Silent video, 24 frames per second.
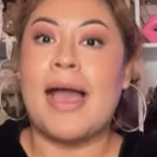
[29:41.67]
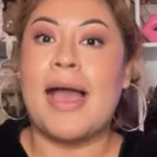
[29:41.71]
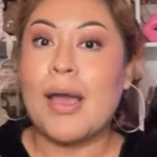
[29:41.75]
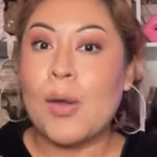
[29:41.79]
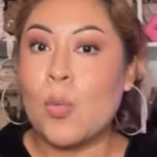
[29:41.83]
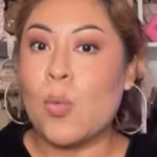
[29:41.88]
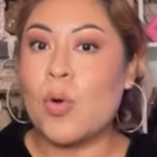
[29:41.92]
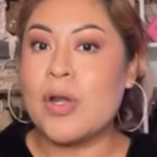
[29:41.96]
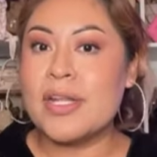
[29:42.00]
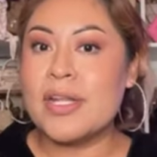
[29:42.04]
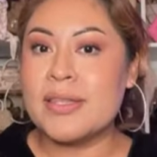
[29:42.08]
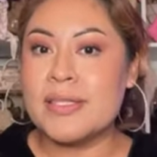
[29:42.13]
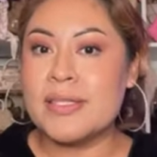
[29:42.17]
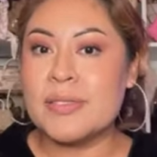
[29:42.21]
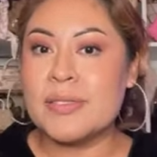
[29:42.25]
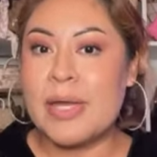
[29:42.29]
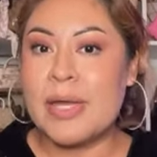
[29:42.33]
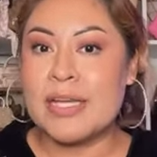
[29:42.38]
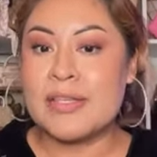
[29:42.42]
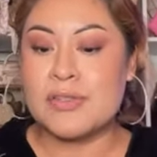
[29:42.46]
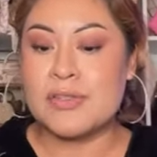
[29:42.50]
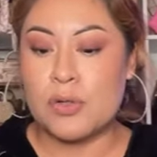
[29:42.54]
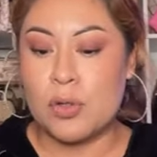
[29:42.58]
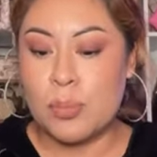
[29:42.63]
I wanted this
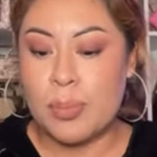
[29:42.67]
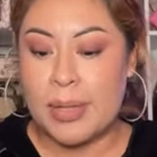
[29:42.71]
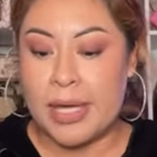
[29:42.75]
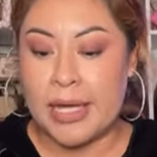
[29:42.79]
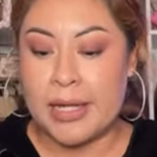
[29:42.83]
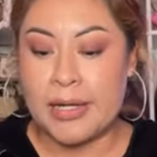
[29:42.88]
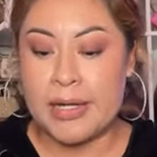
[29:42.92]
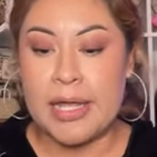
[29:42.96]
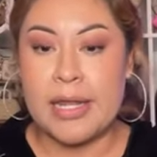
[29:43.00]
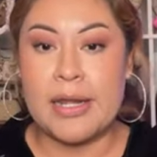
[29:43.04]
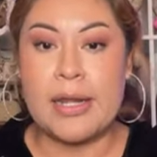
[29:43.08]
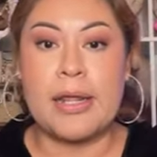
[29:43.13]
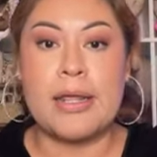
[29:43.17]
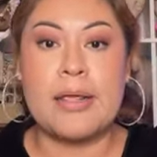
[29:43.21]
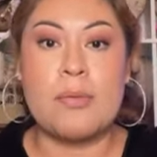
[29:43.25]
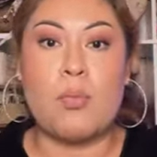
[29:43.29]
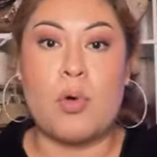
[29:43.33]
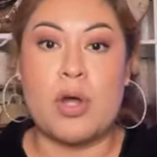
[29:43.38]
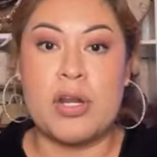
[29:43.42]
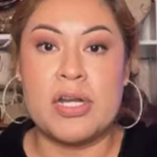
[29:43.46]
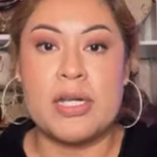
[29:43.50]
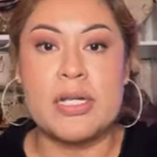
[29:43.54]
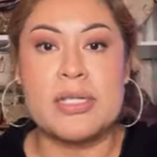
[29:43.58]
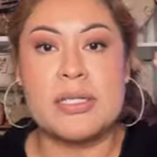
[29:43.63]
back so bad, and I
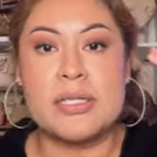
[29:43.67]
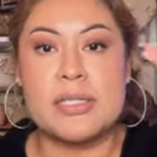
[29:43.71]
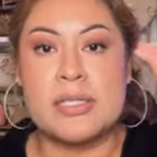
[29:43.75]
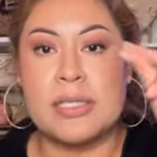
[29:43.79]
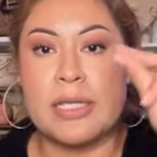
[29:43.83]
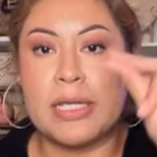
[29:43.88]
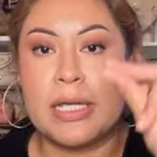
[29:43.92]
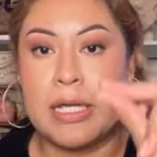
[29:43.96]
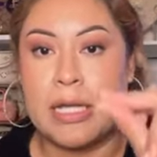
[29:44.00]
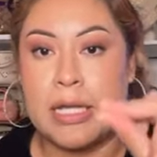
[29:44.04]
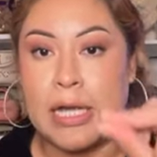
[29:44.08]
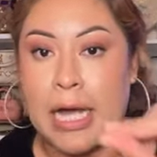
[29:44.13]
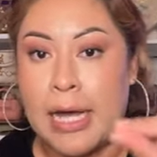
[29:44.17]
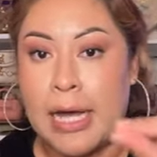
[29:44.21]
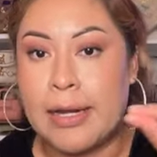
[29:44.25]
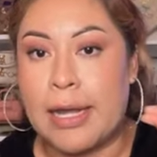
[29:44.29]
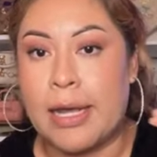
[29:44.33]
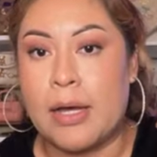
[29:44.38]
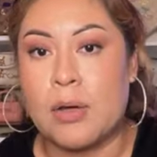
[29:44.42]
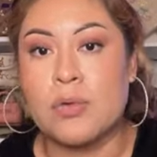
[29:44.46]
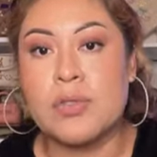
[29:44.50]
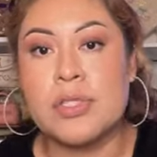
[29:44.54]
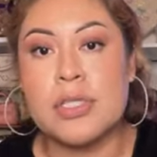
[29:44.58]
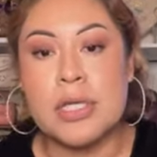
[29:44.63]
wanted it since it got
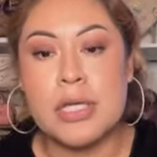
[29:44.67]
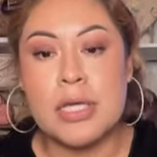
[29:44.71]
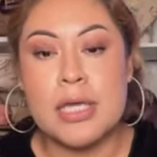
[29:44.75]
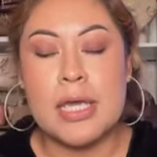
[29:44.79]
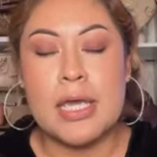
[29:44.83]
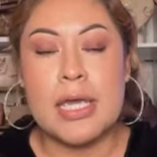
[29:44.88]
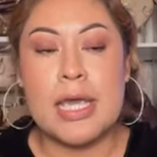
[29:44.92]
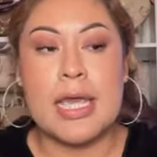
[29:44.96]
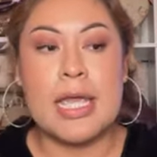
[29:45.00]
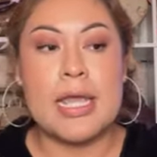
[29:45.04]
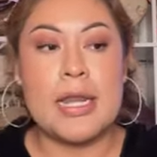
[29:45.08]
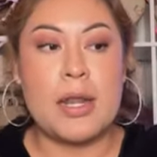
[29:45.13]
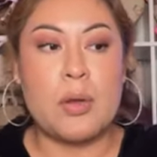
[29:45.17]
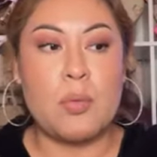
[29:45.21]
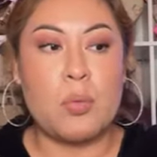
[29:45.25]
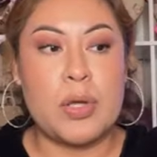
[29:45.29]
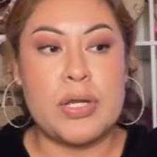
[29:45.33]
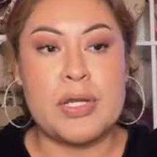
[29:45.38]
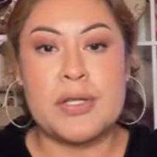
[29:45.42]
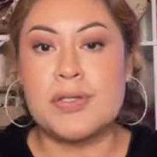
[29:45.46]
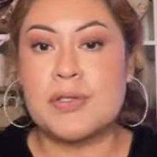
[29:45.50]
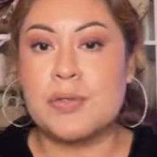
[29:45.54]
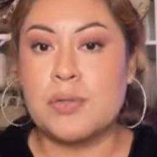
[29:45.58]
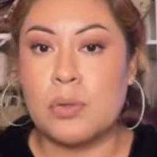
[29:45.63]
out, and I
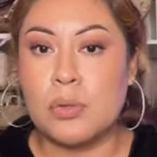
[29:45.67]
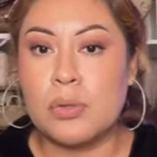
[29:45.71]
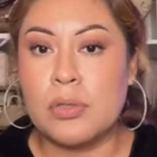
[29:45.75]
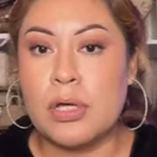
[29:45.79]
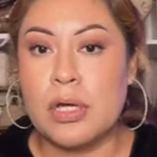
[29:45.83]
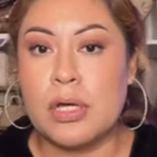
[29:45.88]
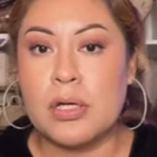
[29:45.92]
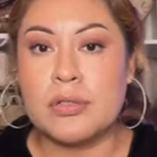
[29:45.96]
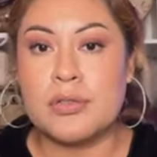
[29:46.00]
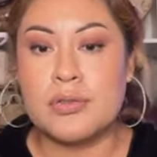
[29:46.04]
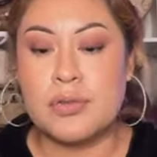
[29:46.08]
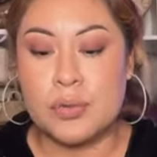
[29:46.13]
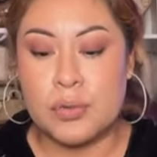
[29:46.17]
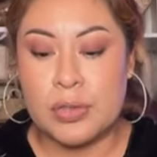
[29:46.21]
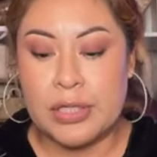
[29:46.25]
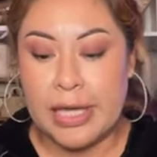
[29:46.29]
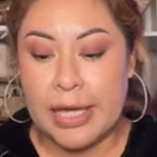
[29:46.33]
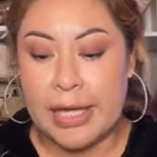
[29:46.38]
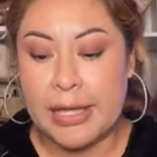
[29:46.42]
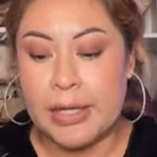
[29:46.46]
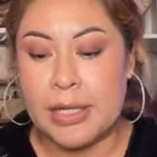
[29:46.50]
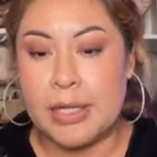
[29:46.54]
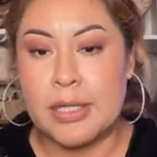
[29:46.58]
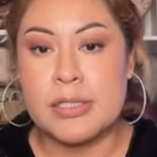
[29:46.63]
waited so long to
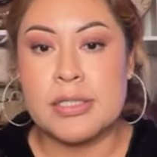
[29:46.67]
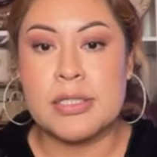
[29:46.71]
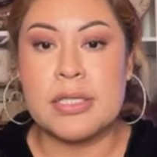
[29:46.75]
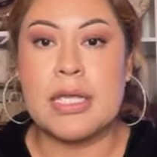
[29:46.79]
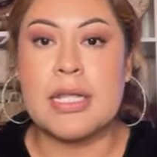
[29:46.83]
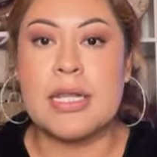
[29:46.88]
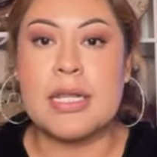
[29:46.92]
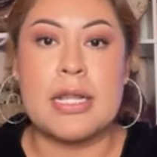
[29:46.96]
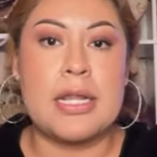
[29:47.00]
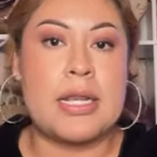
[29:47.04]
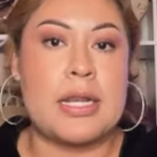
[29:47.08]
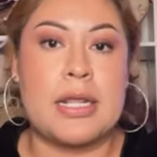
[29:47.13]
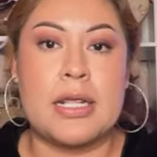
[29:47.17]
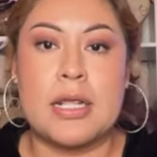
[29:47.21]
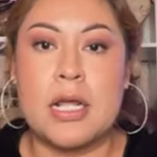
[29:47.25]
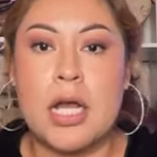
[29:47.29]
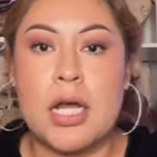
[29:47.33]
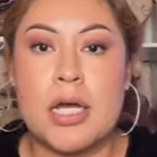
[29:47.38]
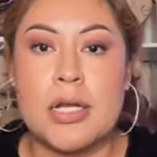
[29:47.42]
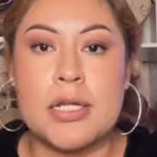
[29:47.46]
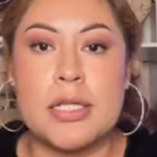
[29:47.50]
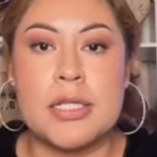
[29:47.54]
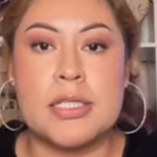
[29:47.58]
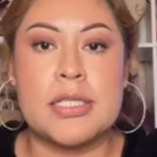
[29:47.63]
get it, and then I
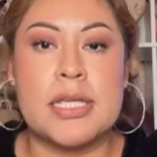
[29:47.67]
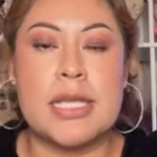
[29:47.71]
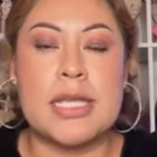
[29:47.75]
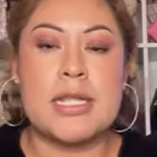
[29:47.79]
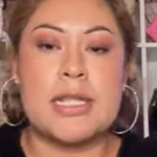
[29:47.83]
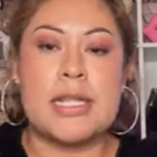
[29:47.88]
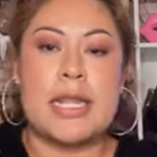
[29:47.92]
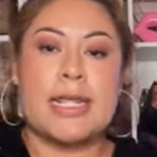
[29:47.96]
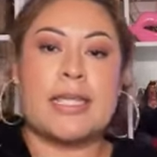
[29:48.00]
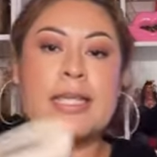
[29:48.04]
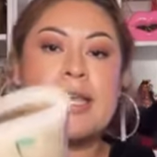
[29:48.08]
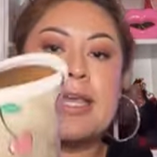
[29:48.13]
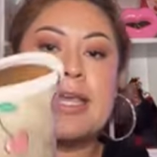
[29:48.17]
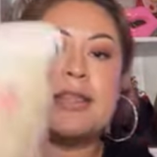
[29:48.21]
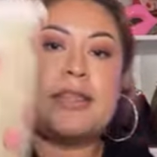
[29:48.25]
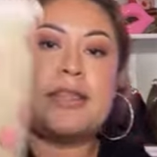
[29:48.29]
got it, and I get